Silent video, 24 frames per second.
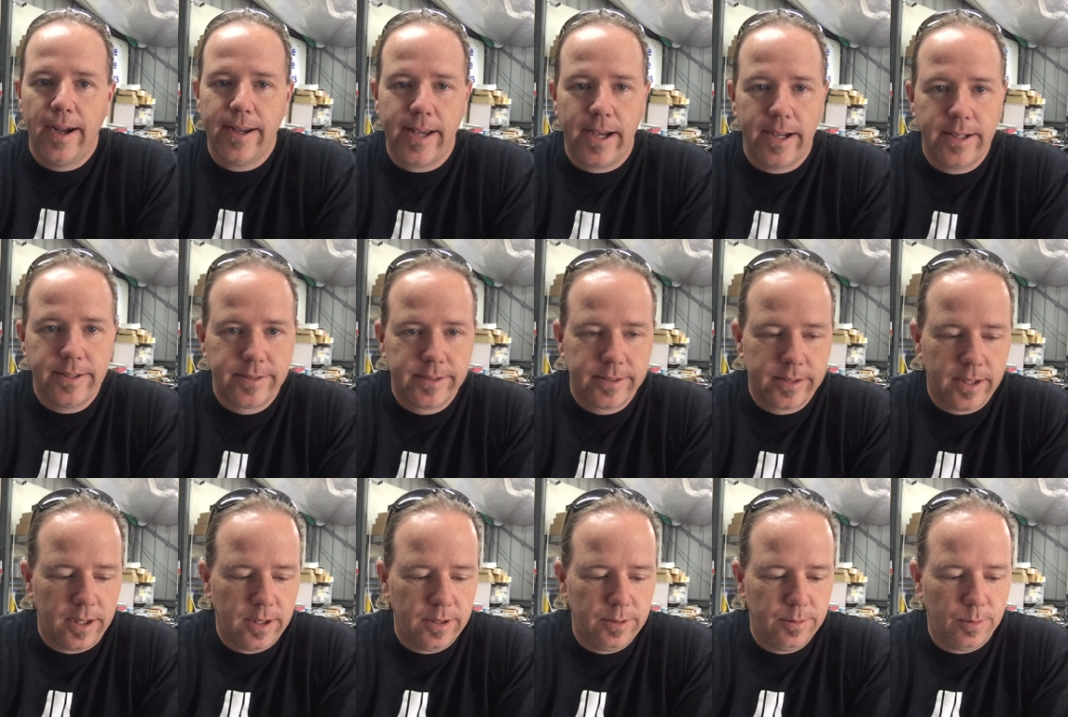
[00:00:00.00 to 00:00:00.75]
Okay,
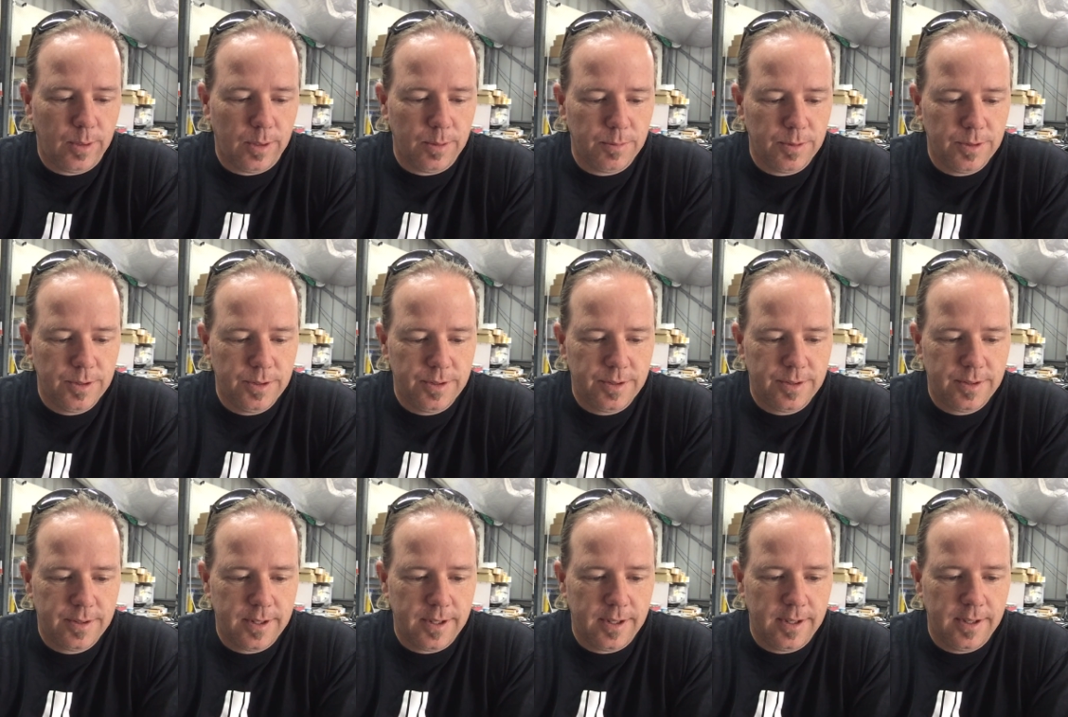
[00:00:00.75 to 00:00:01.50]
so what
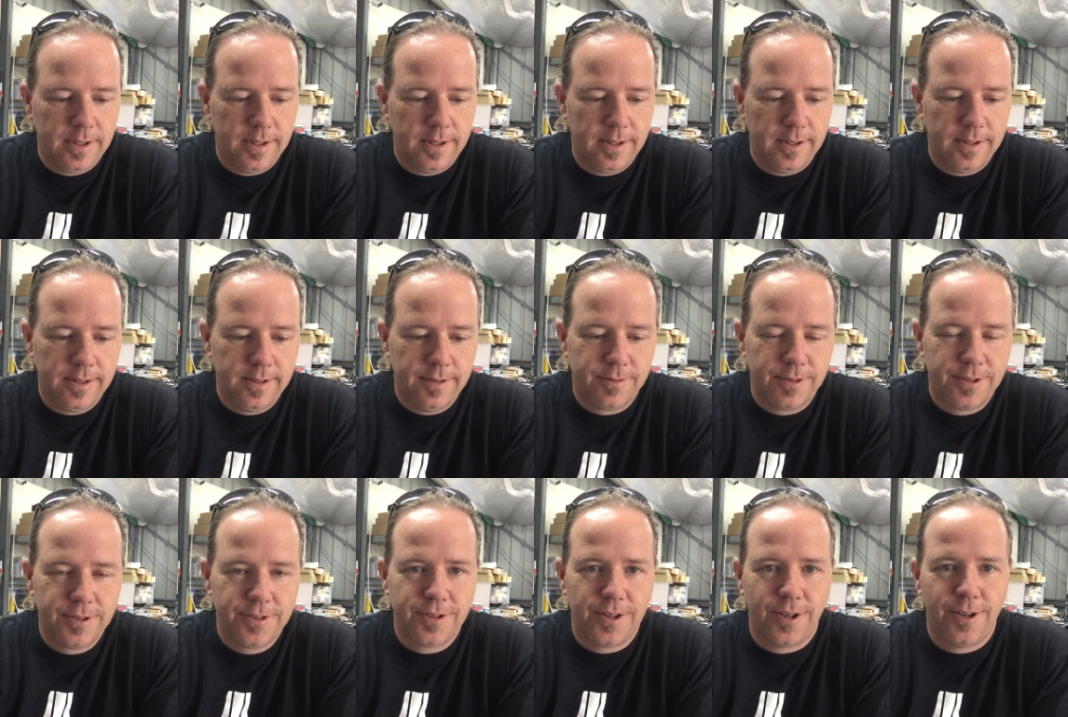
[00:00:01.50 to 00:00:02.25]
was the
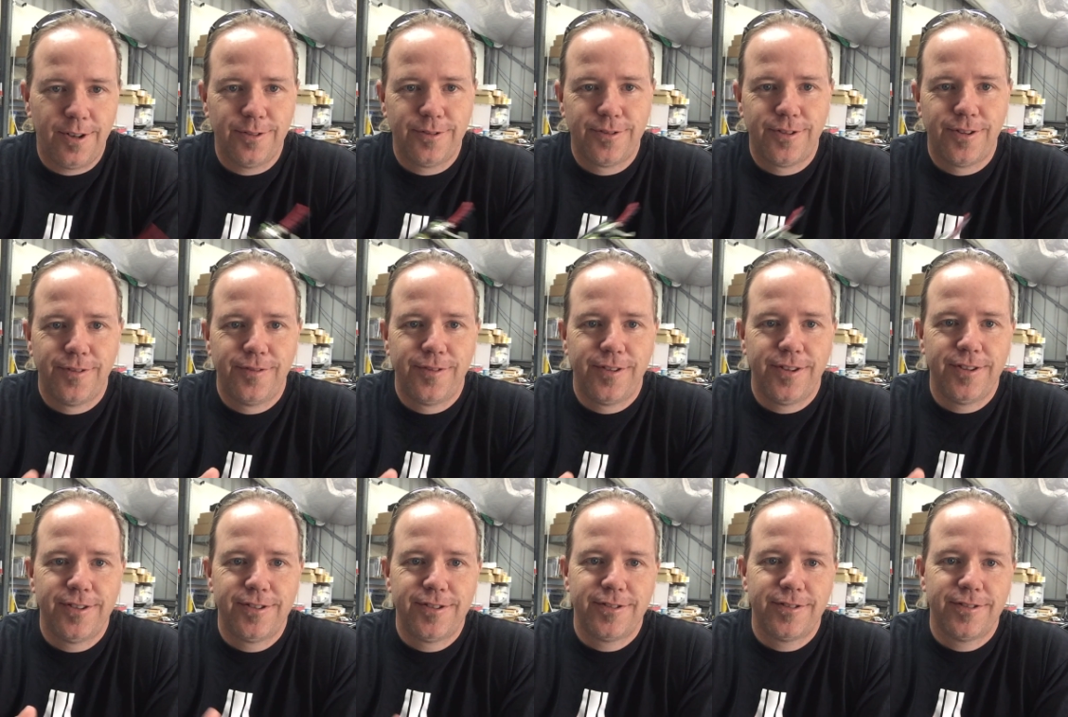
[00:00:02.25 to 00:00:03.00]
result of
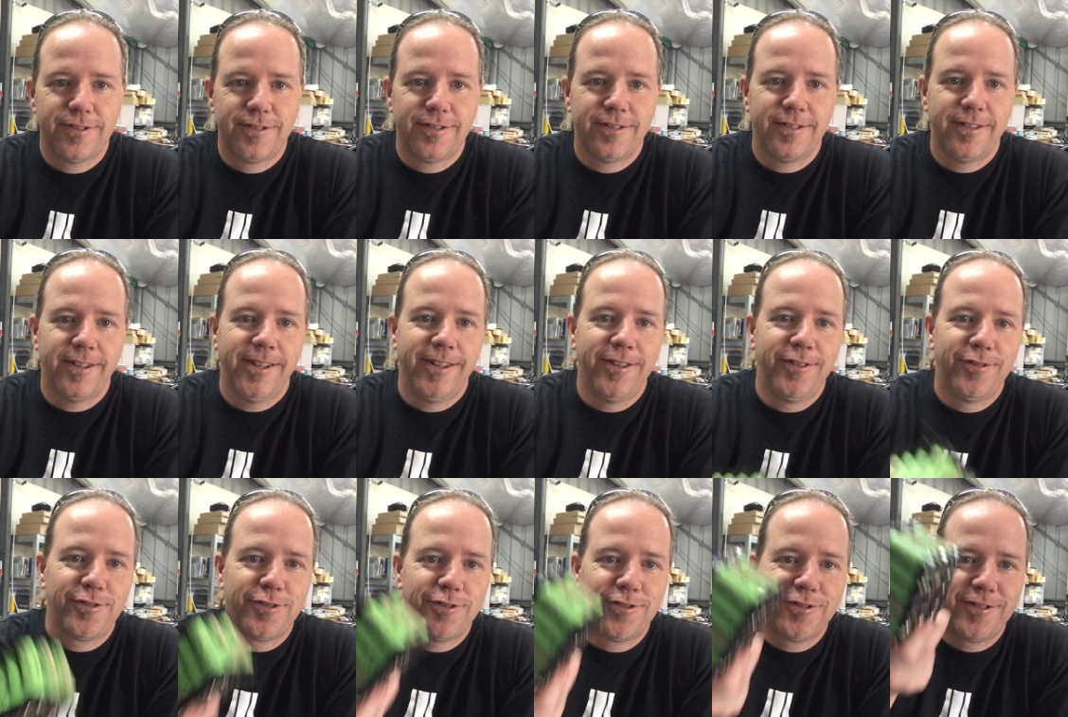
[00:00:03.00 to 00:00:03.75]
this
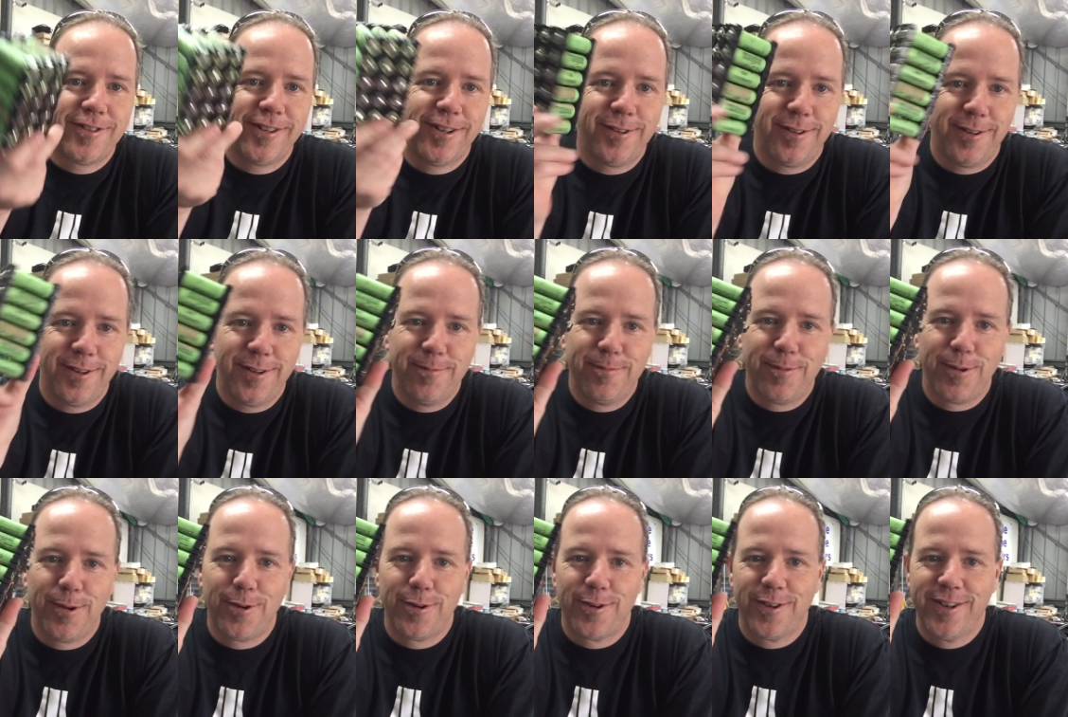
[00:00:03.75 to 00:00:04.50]
interestingly
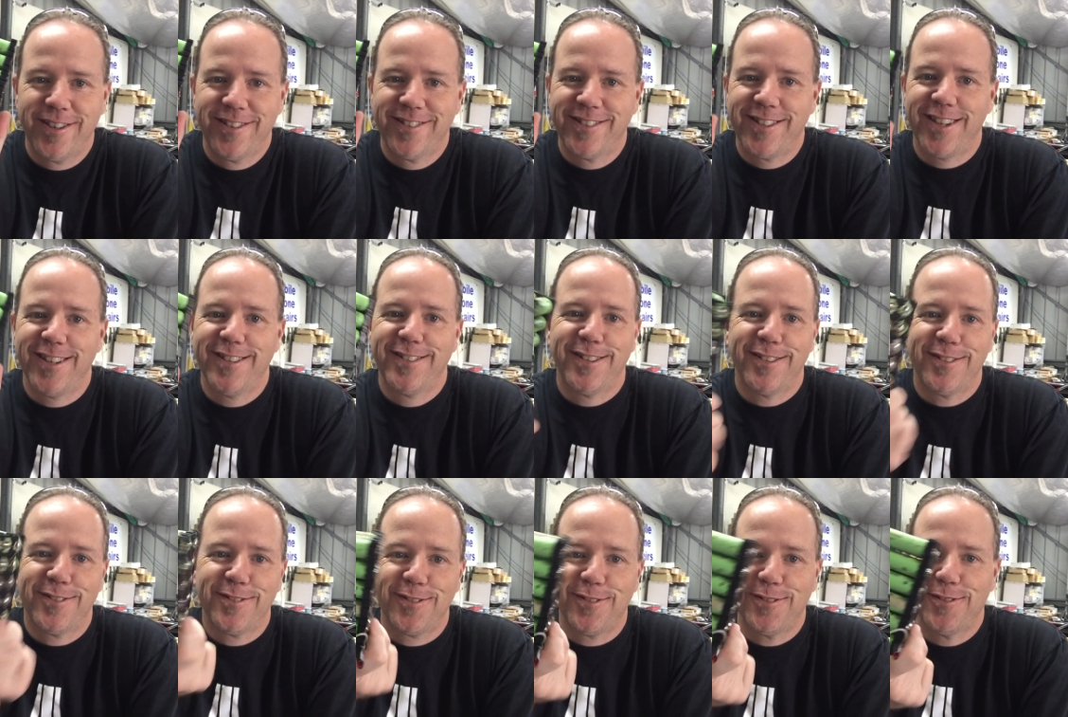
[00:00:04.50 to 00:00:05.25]
boring
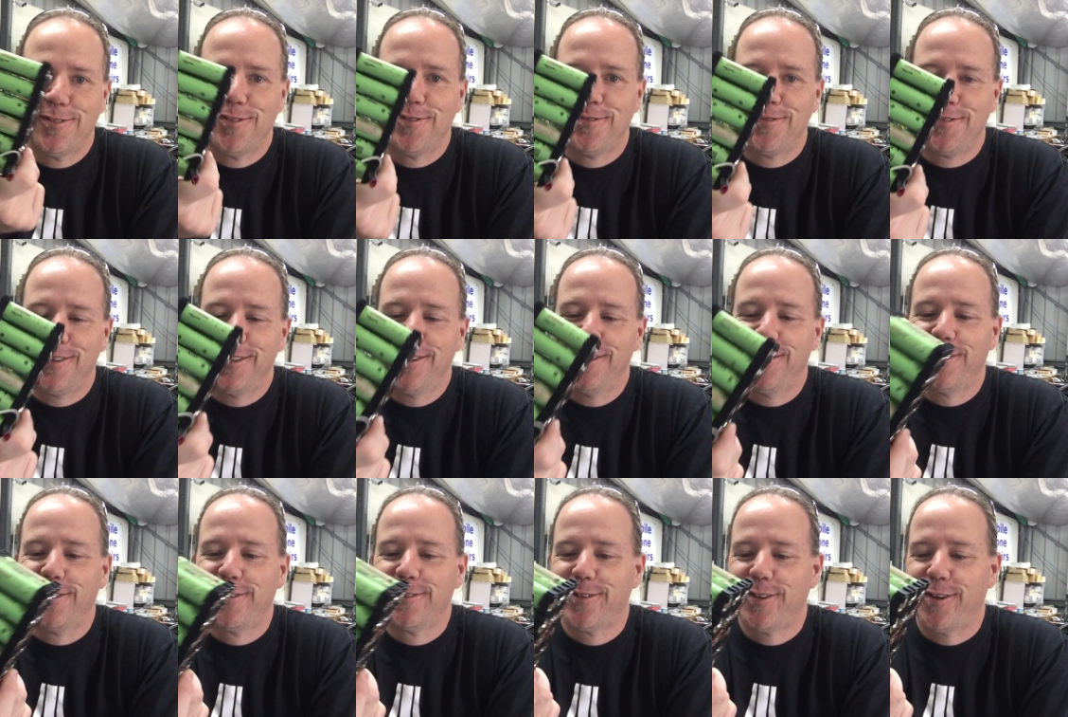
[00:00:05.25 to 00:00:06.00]
test that took an awfully
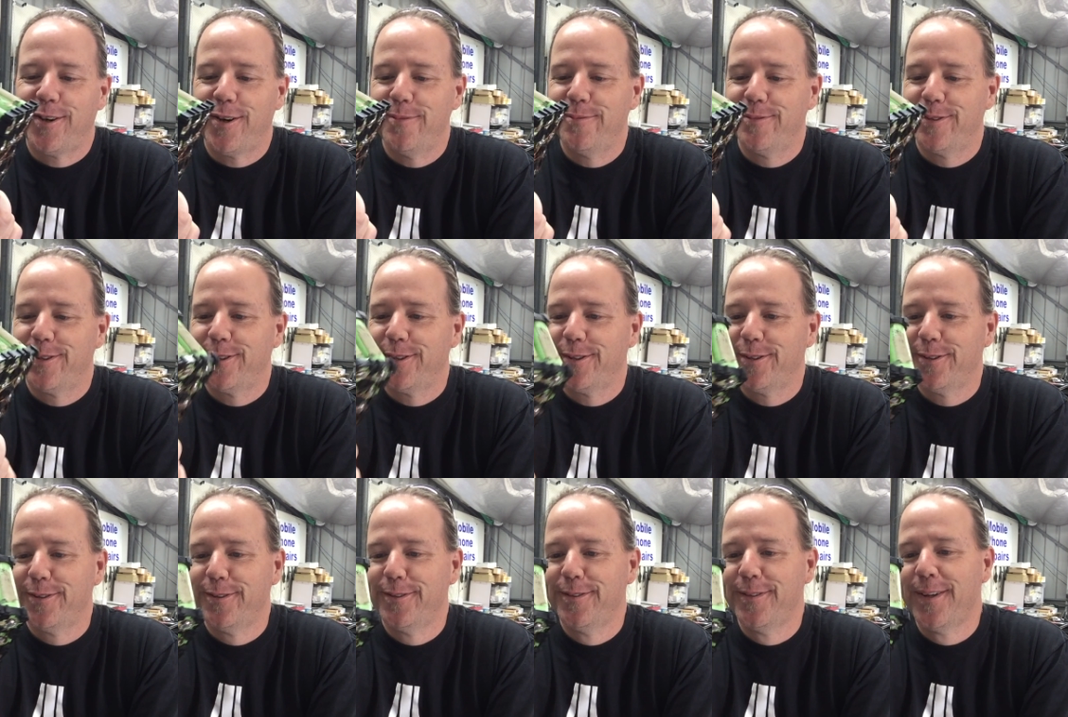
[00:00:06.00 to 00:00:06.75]
long time to
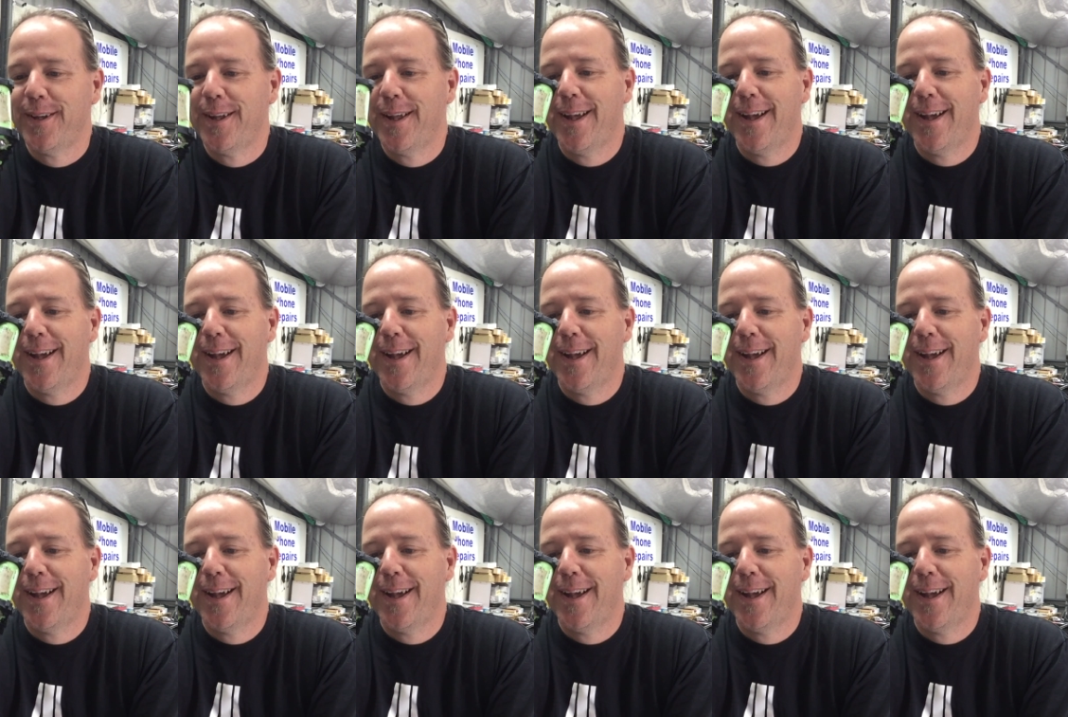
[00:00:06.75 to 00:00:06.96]
do?